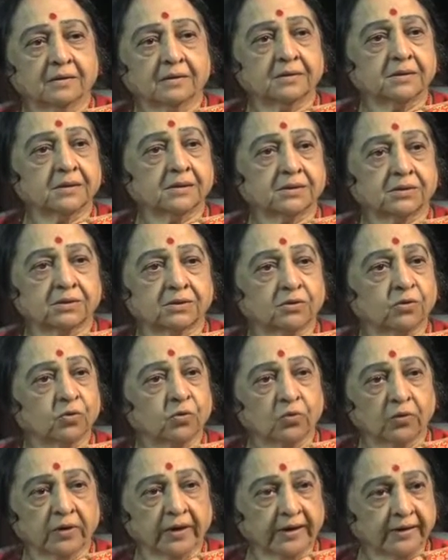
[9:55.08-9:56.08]
just
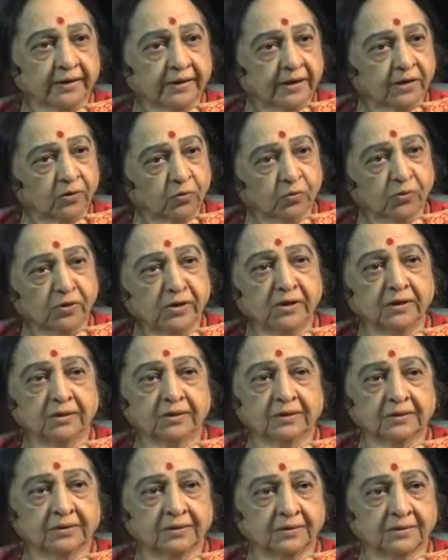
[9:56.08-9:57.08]
go like that, only in
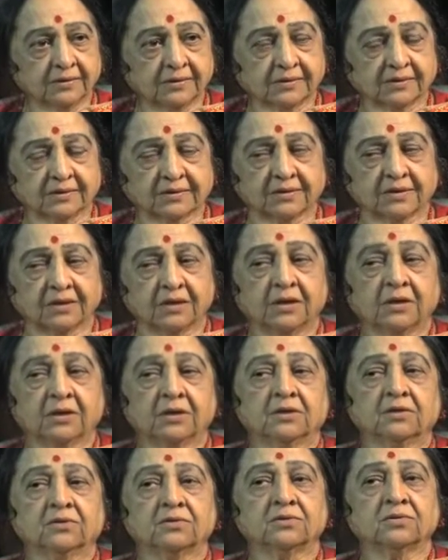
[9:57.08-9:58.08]
the thesis.
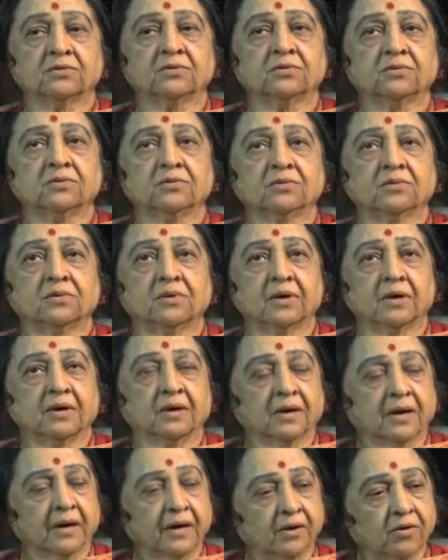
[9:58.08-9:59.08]
So
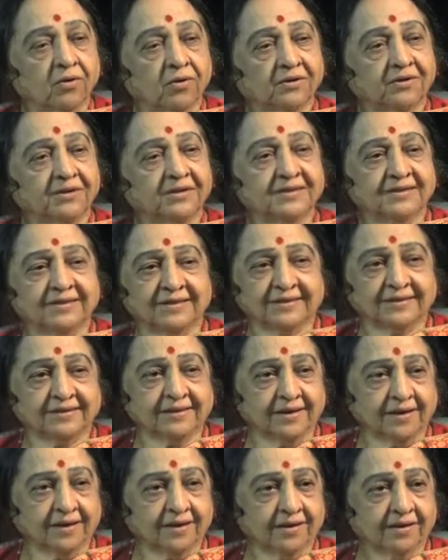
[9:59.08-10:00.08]
I got the
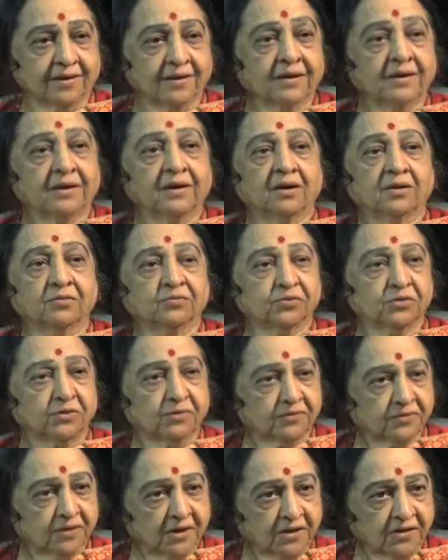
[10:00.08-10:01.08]
CSIR, Council
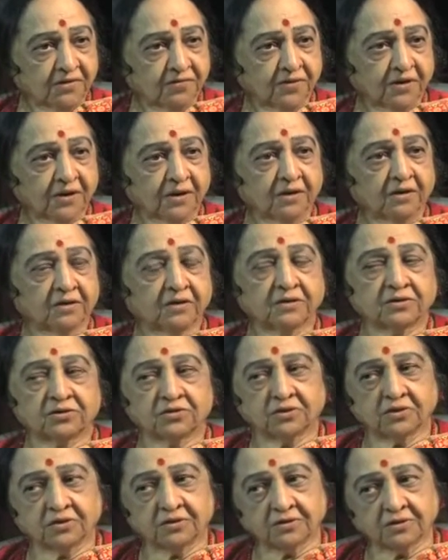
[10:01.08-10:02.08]
of Scientific and
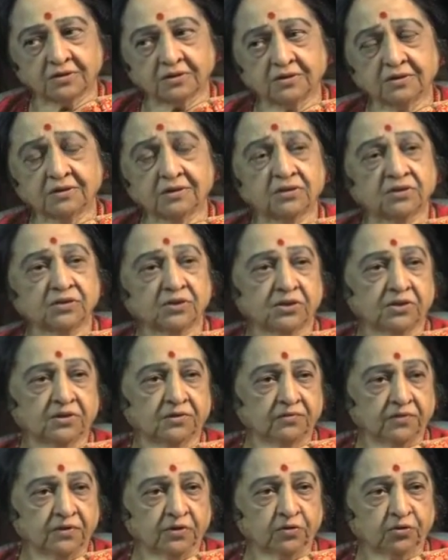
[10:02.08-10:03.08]
Industrial Research, the
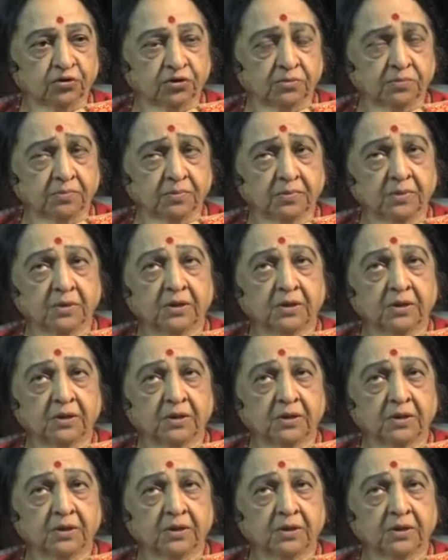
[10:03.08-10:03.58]
senior fellowship,